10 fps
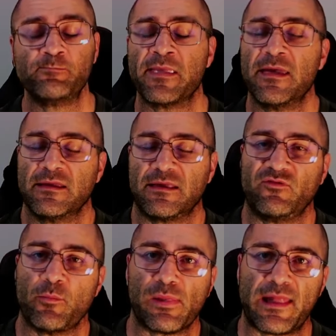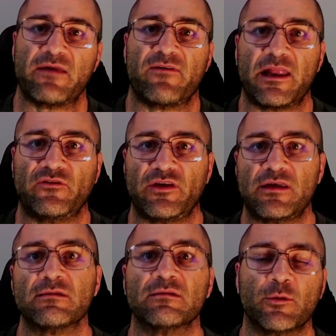Give you plenty of energy,
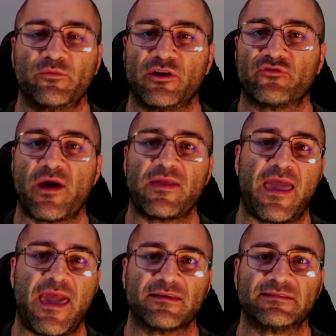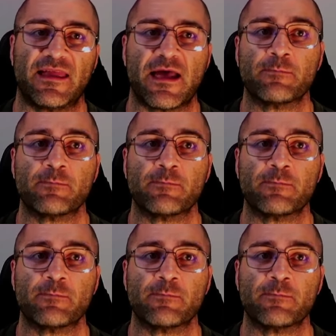helps you to train the house down,